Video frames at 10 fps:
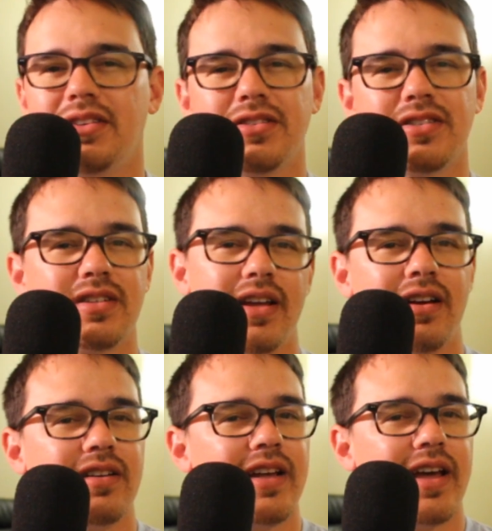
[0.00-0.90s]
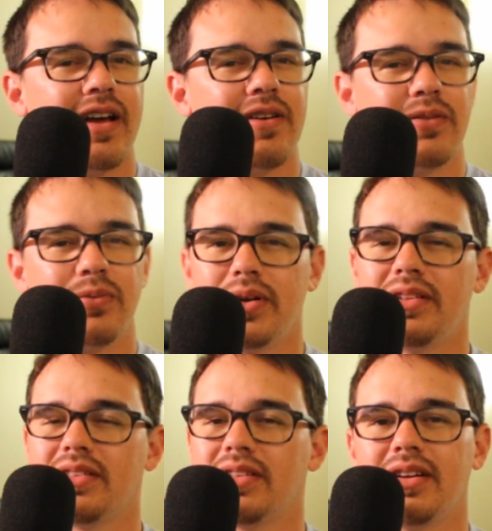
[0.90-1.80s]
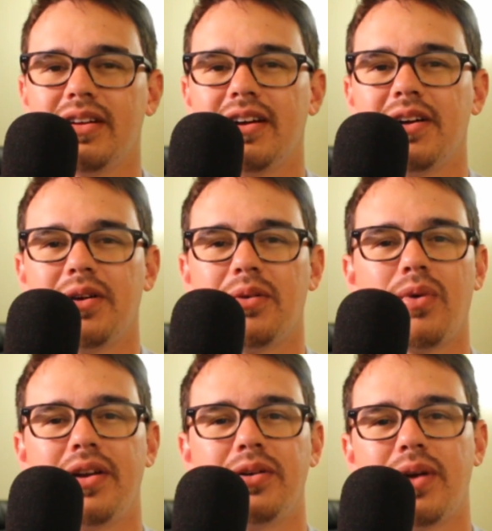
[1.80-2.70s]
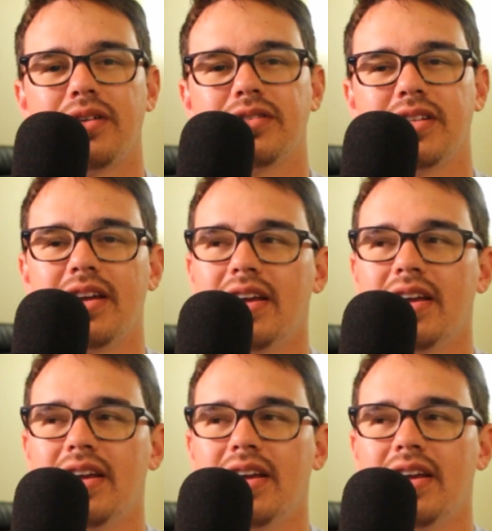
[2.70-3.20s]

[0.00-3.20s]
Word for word: stare down with uh, Ronda Rousey